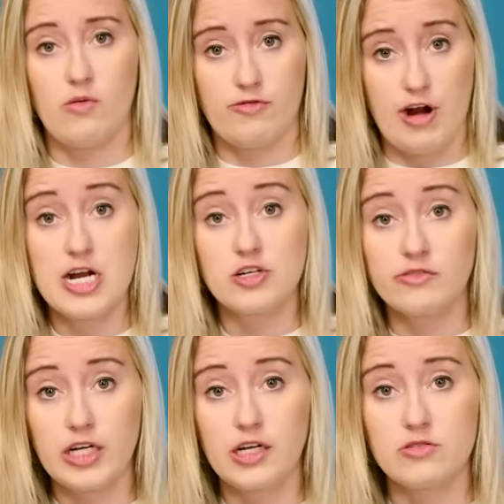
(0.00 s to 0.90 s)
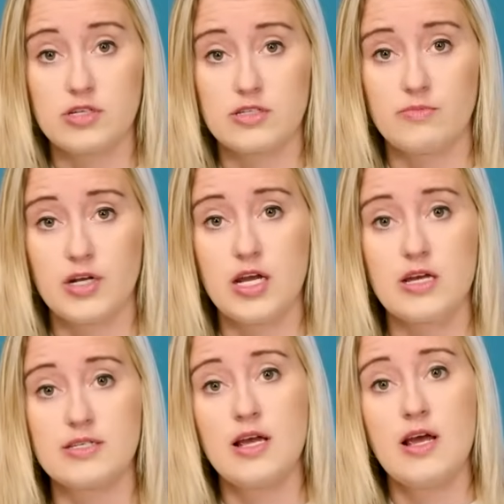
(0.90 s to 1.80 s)
fragile of an ecosystem it
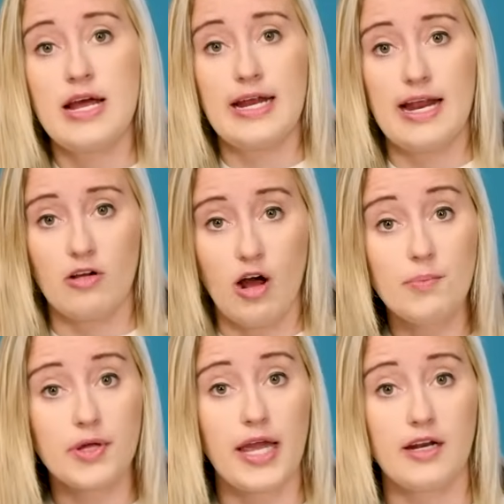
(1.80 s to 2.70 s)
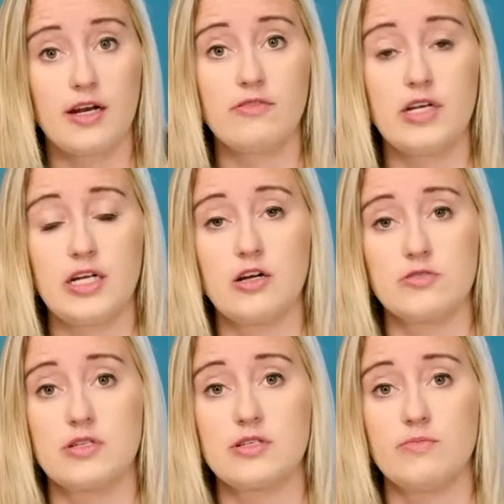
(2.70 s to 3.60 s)
is, and how complicated of an
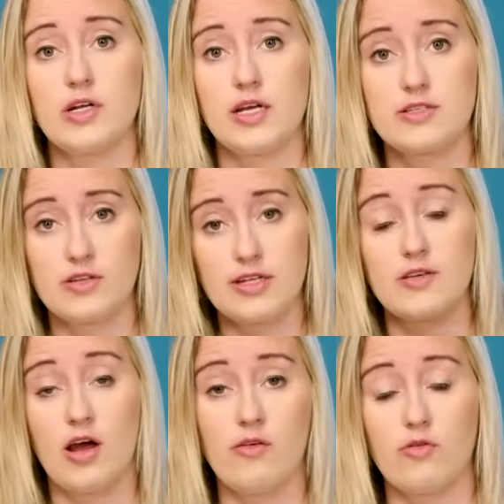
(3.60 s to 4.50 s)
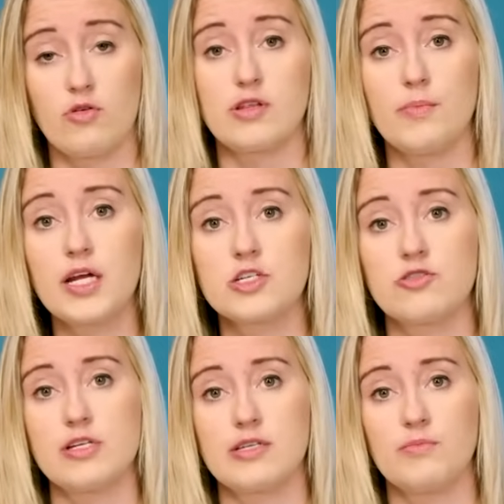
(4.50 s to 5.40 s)
ecosystem it is. So that's, of course, the biggest
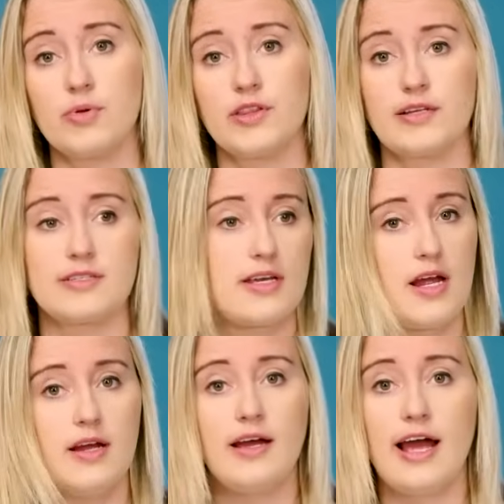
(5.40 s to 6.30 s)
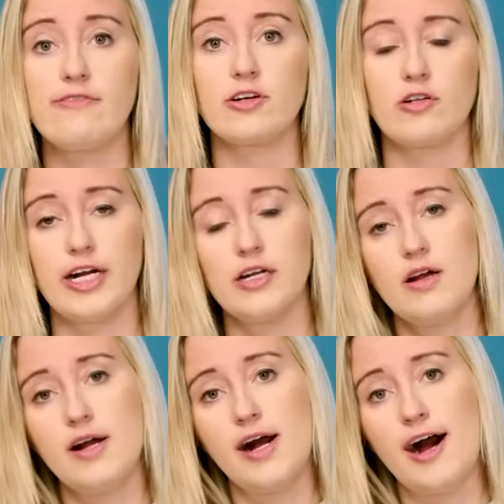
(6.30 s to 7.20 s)
reason, but that's evergreen.
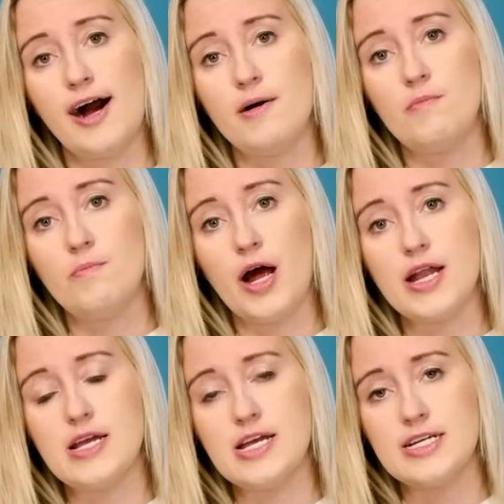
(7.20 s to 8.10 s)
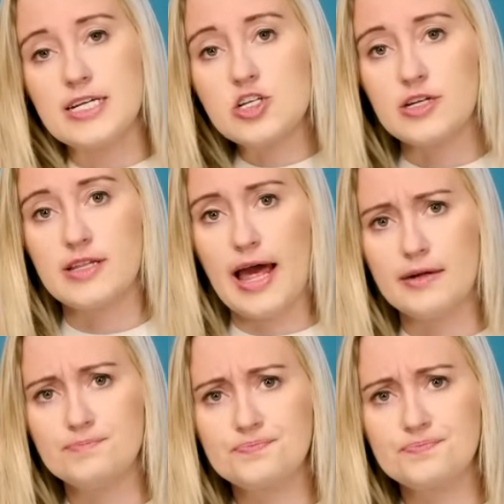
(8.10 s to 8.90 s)
But in addition to that,